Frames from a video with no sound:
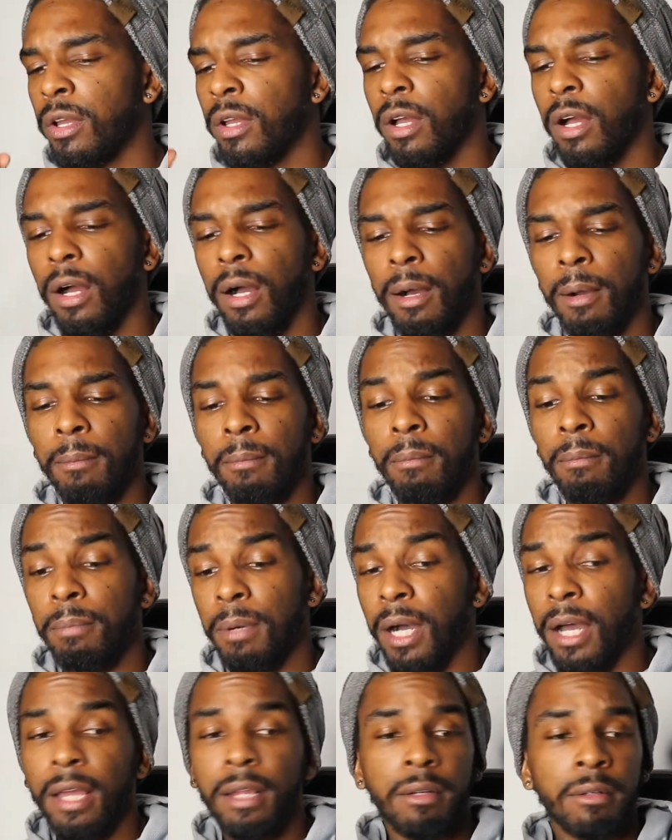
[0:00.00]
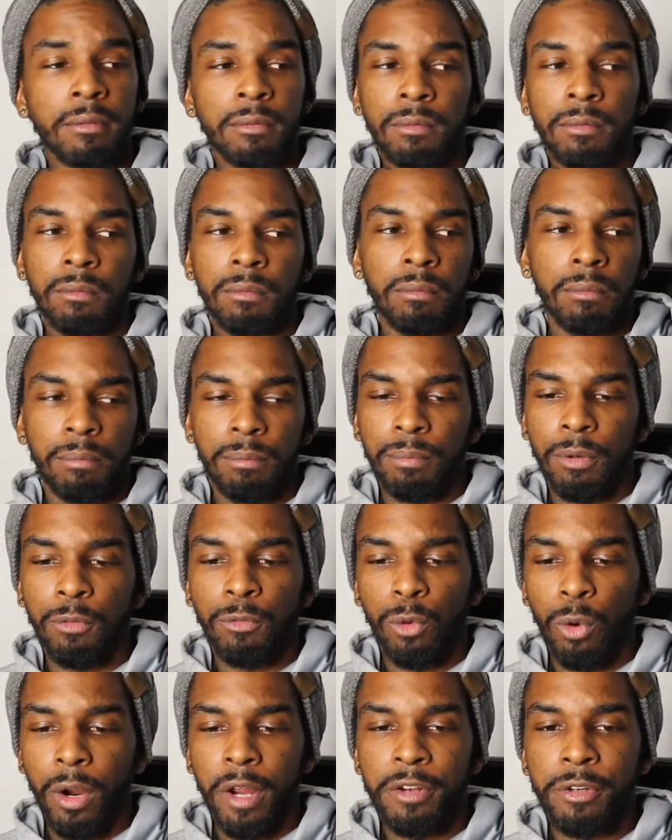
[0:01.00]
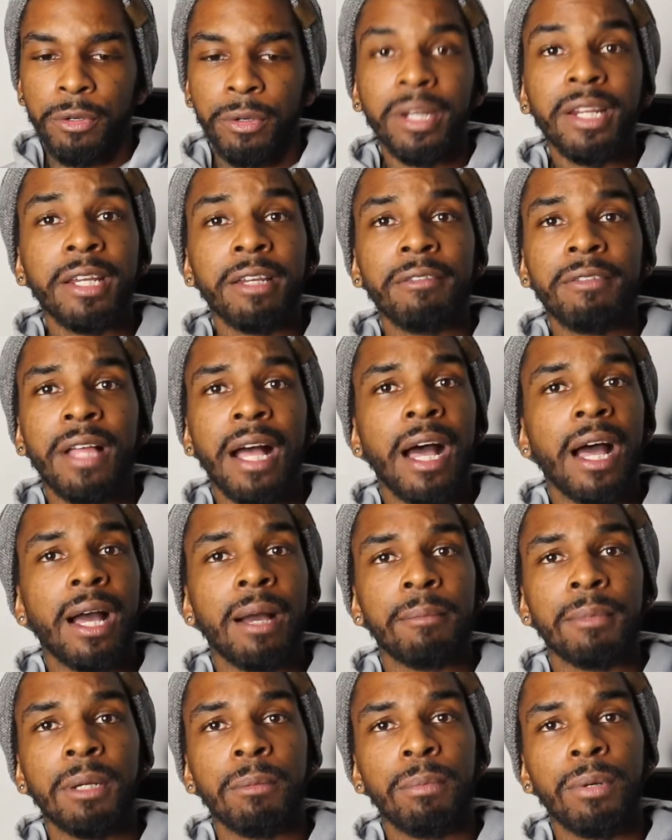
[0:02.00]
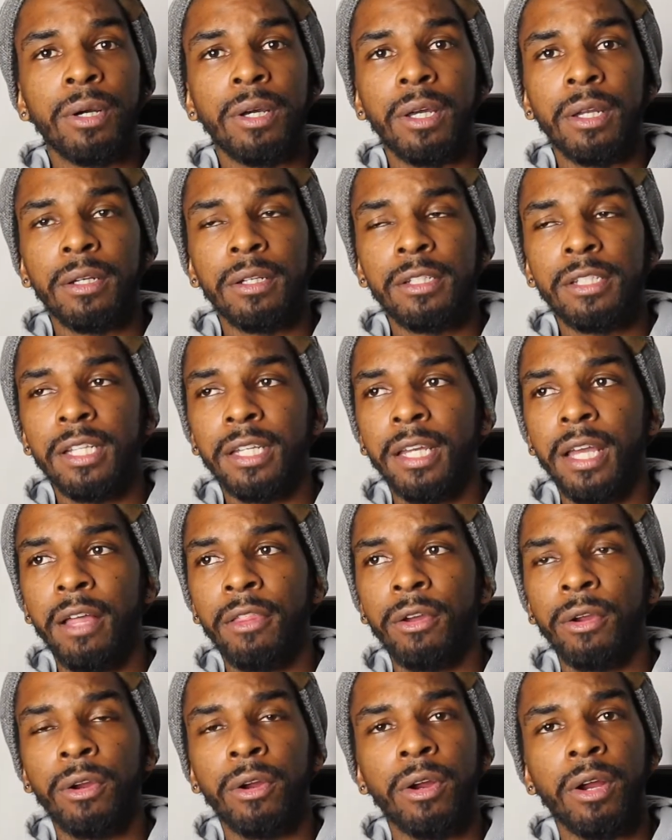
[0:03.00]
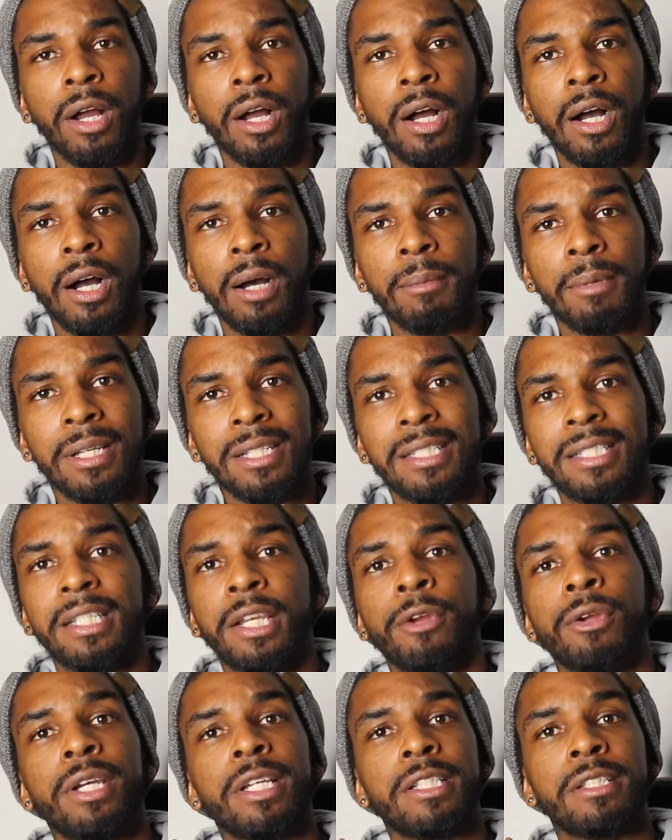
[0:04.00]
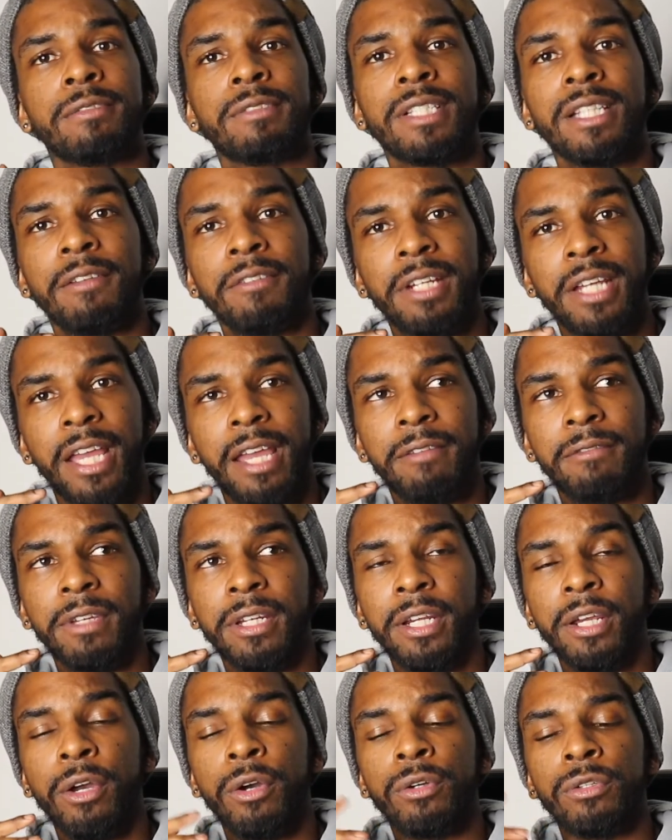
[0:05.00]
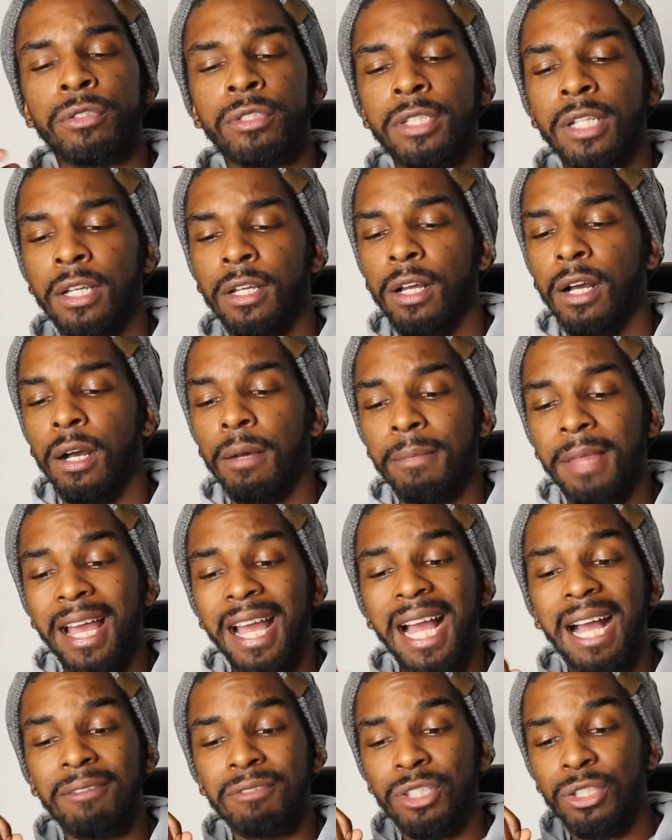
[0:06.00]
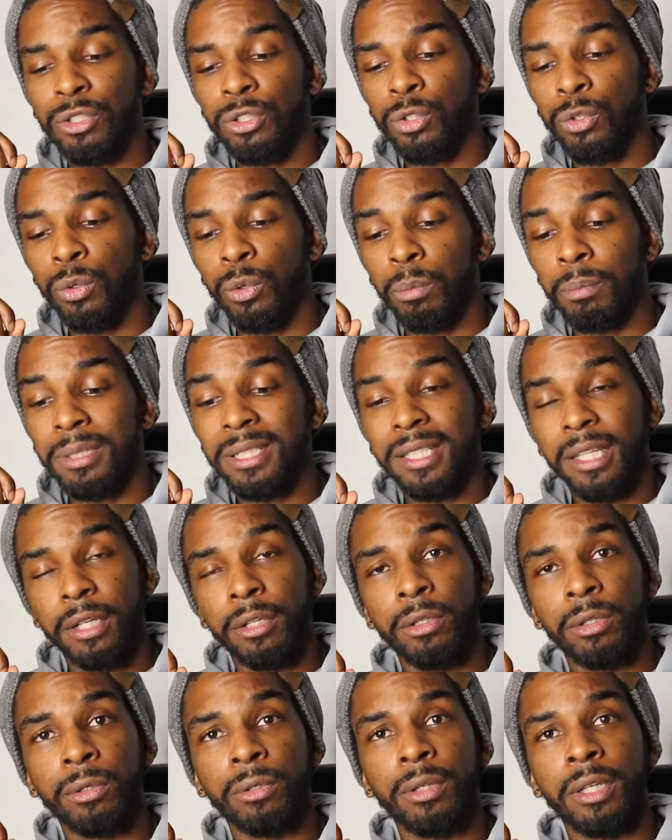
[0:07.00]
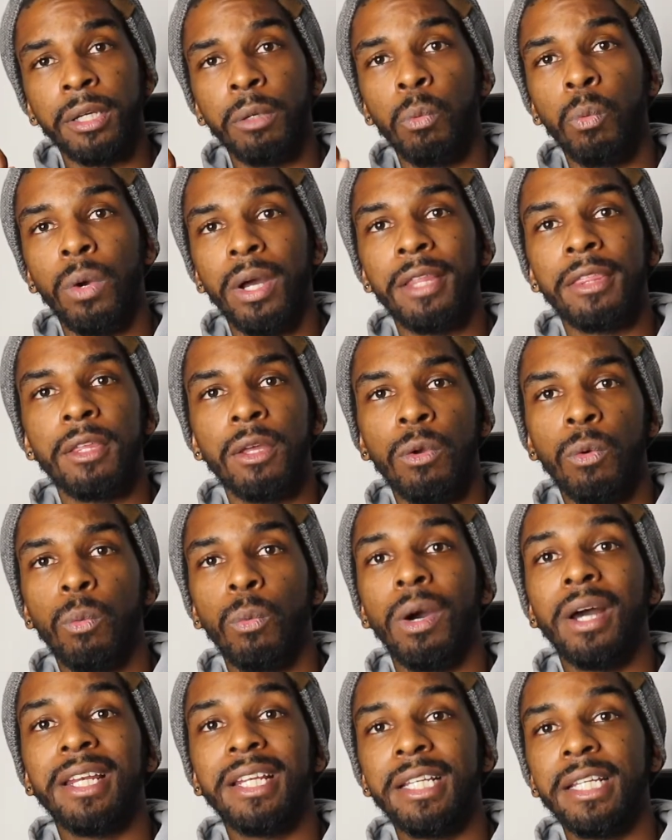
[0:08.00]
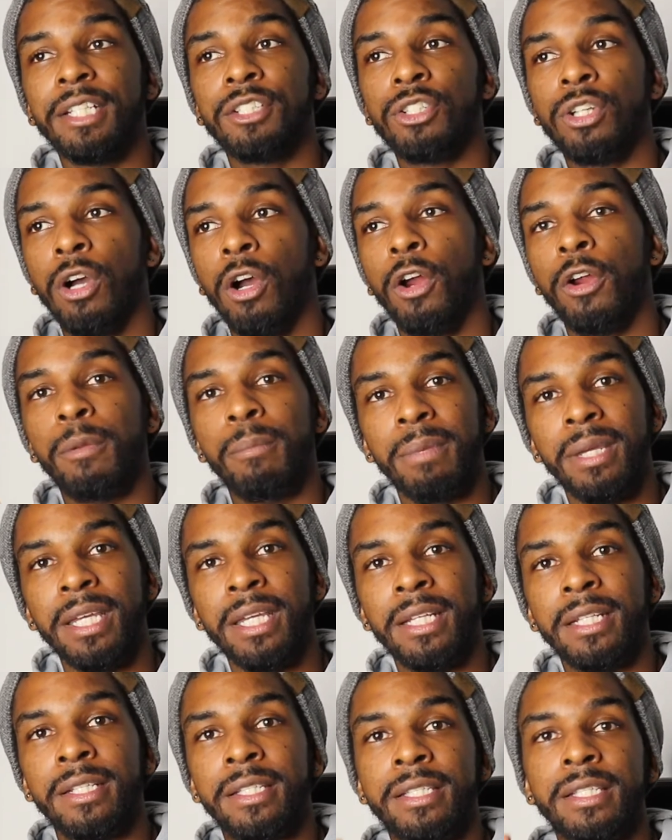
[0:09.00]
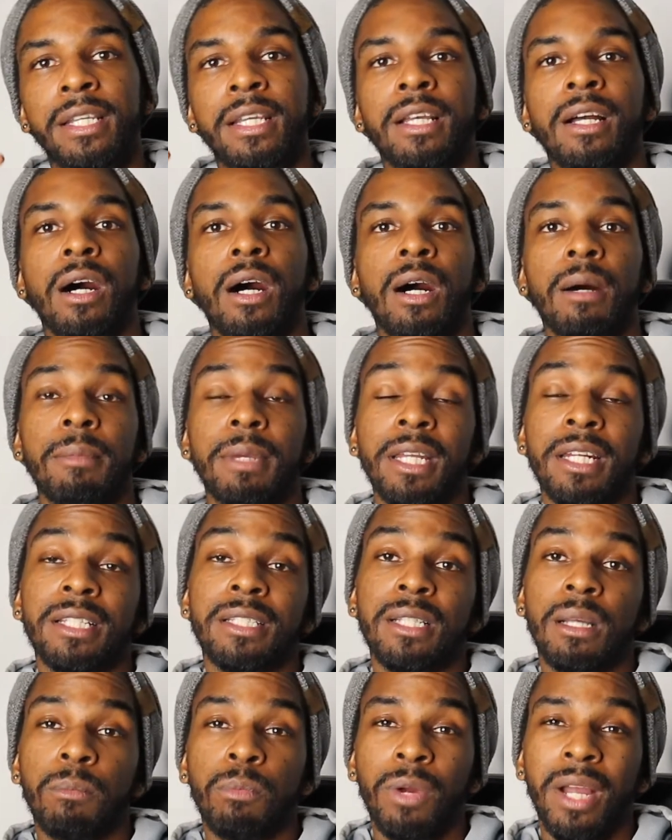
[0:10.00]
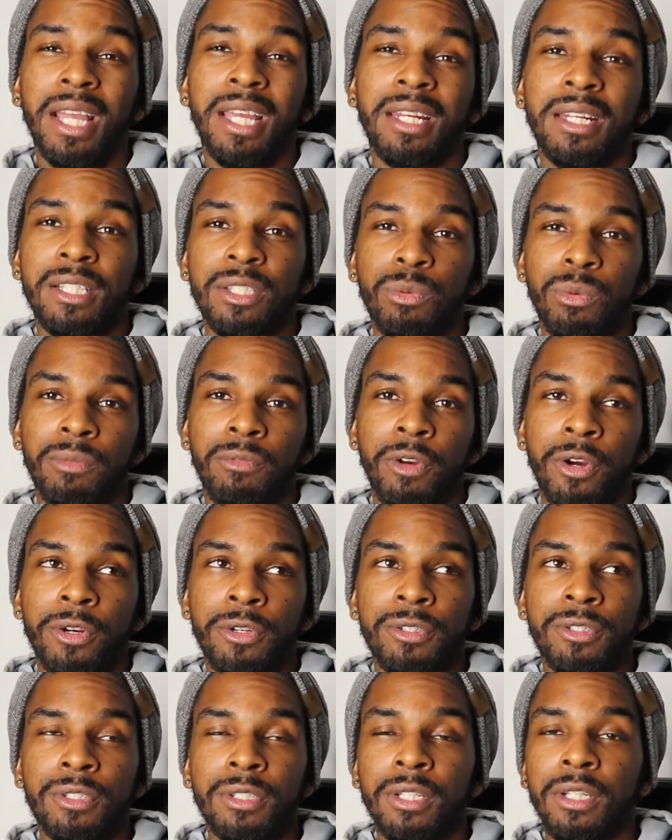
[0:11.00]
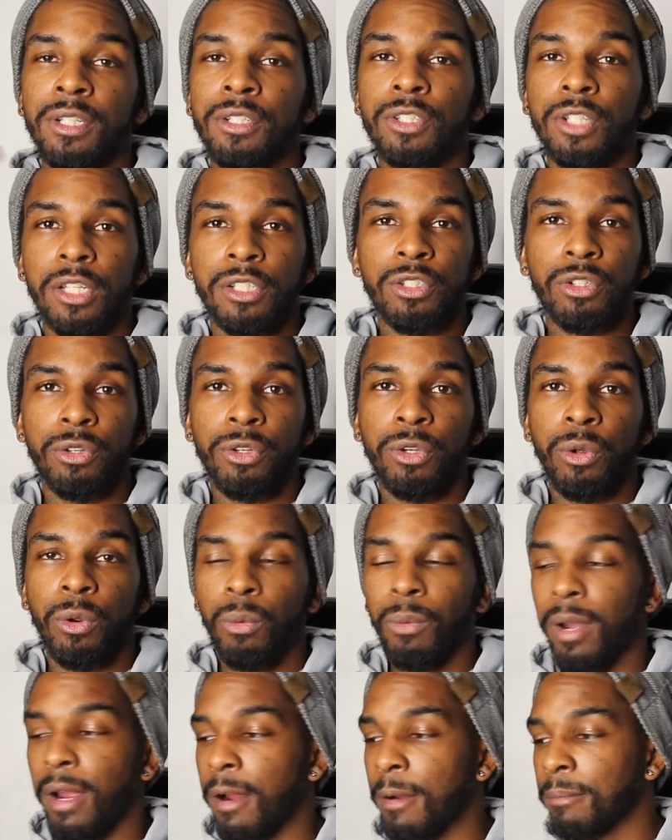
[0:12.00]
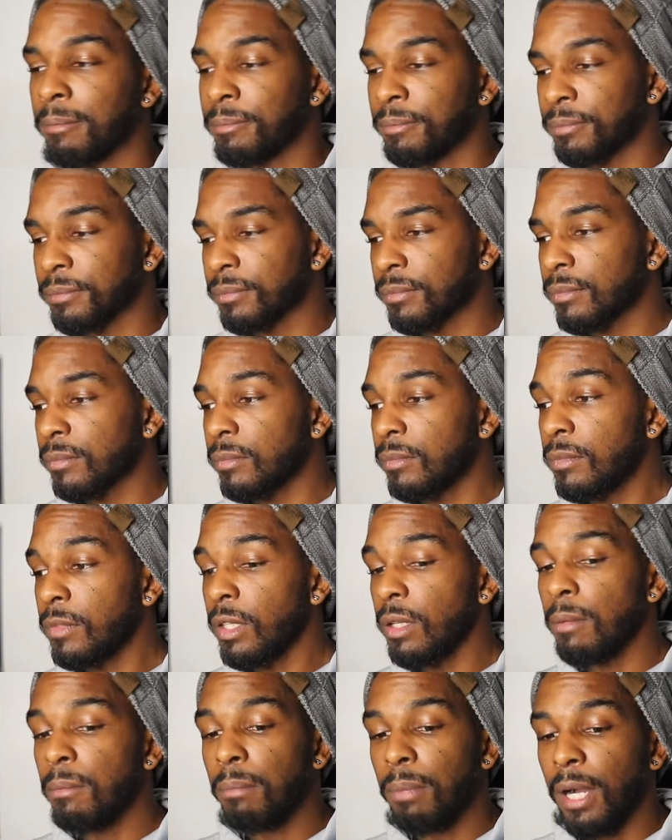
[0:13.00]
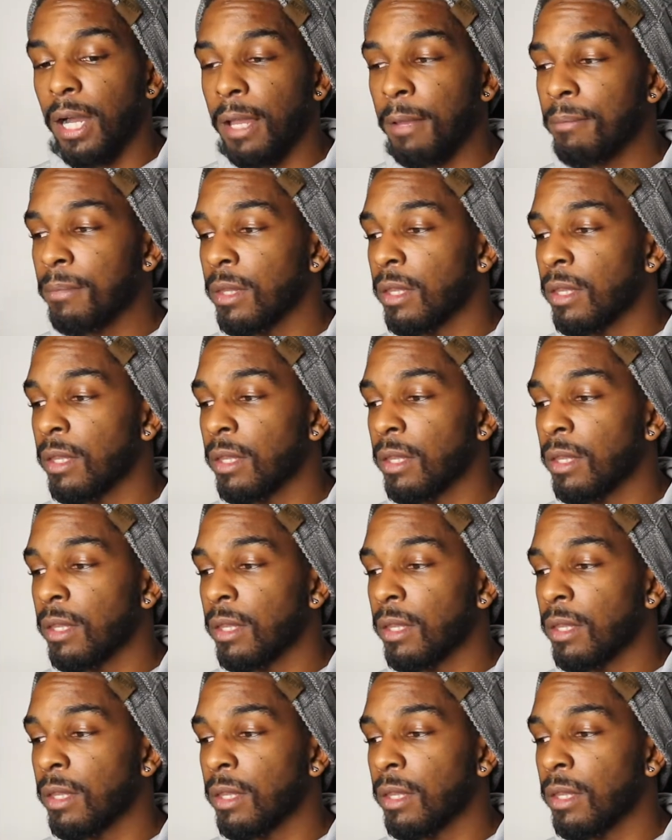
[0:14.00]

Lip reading: But before I do any of that, I'm going to put together a series of 78 videos that have to do particularly with what each card means in its upright and its reverse, just so you're aware. But